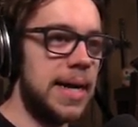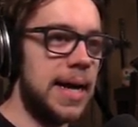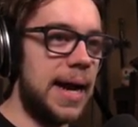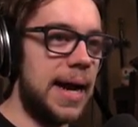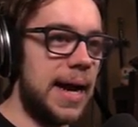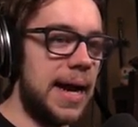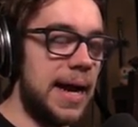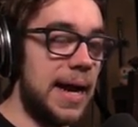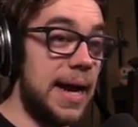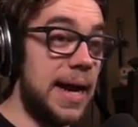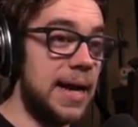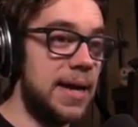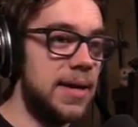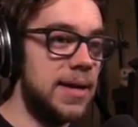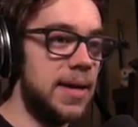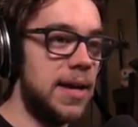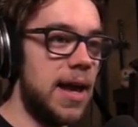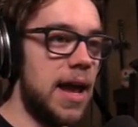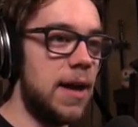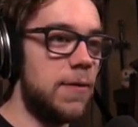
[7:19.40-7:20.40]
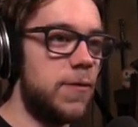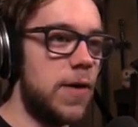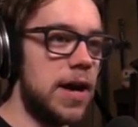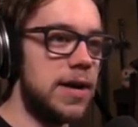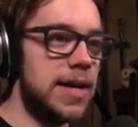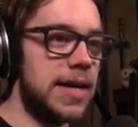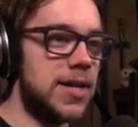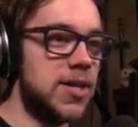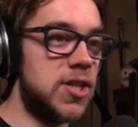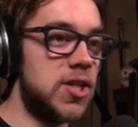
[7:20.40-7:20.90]
Ah! If I
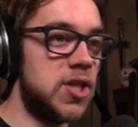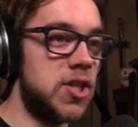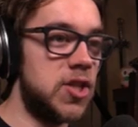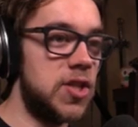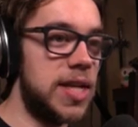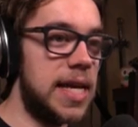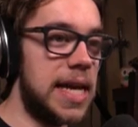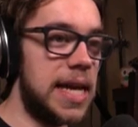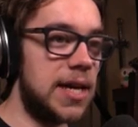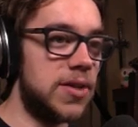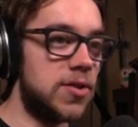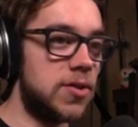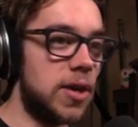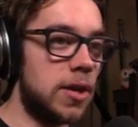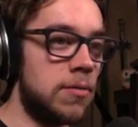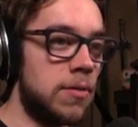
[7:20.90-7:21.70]
like sneeze, like,